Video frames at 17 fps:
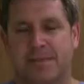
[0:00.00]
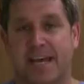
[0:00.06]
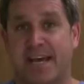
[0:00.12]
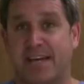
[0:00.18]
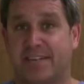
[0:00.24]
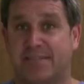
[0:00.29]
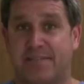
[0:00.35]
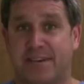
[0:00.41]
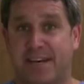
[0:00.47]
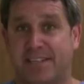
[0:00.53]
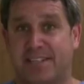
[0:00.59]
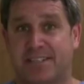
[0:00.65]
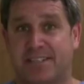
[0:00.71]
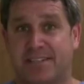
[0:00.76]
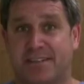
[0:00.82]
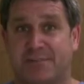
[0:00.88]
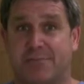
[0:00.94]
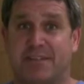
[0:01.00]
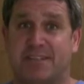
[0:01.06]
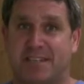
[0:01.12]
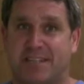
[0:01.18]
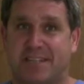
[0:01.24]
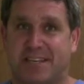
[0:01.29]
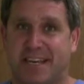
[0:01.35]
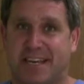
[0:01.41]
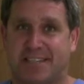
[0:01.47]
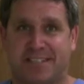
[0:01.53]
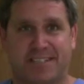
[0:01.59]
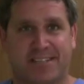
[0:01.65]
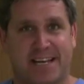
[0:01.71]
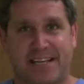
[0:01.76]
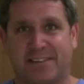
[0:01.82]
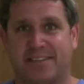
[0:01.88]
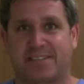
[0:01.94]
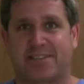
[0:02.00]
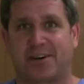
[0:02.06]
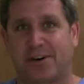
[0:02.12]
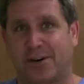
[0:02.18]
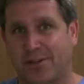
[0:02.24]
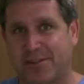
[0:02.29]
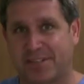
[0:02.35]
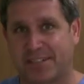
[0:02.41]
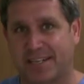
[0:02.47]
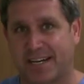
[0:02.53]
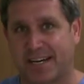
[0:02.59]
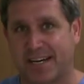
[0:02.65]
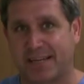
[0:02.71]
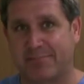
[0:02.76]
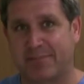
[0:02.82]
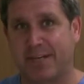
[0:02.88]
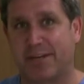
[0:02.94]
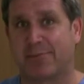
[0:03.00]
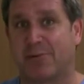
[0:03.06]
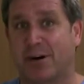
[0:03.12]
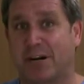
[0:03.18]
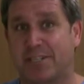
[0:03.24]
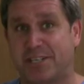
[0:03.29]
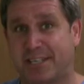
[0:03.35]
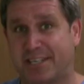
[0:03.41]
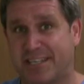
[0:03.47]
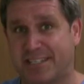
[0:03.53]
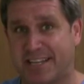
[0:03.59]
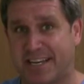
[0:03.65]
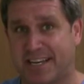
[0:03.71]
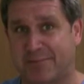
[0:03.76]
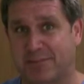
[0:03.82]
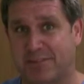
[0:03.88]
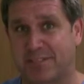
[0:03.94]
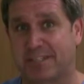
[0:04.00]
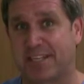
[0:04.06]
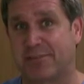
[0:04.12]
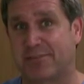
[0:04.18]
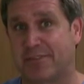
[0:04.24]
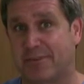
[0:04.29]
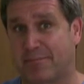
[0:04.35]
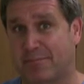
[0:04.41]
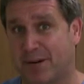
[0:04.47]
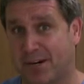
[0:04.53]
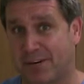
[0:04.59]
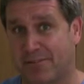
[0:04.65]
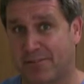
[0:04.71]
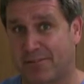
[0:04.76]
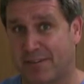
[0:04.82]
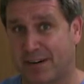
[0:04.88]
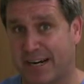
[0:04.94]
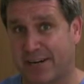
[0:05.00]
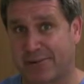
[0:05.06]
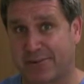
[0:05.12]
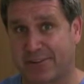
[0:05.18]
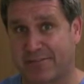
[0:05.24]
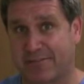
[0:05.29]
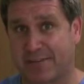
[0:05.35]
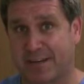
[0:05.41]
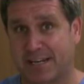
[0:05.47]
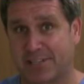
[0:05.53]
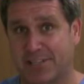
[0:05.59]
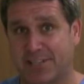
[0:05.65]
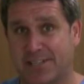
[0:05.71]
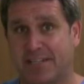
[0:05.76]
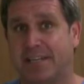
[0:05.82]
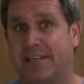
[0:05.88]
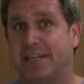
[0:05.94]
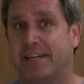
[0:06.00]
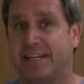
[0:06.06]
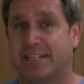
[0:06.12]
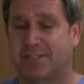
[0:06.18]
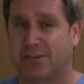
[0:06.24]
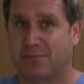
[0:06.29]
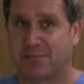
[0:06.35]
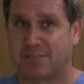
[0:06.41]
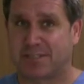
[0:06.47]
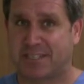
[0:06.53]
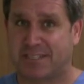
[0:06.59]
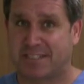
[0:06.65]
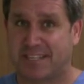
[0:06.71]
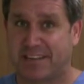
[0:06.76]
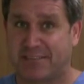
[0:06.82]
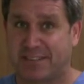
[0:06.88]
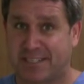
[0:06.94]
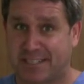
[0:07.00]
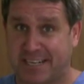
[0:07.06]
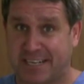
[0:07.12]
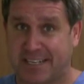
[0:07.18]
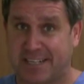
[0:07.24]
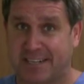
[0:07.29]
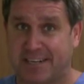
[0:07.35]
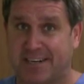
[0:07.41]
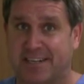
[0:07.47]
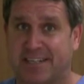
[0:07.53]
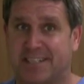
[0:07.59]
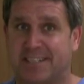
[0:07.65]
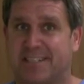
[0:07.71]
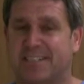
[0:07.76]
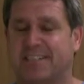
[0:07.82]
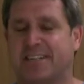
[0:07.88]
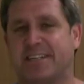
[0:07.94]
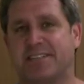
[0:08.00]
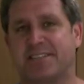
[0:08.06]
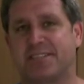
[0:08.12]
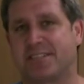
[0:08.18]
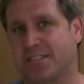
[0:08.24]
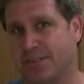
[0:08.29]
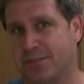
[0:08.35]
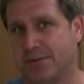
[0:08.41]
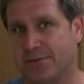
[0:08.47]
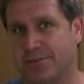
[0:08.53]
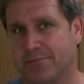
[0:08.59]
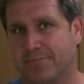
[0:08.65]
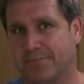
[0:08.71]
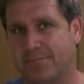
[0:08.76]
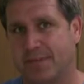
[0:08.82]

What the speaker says: As vets, we see cases like this all the time, and watching these animals deal with a parvoviral infection is almost as devastating to us as it is to you.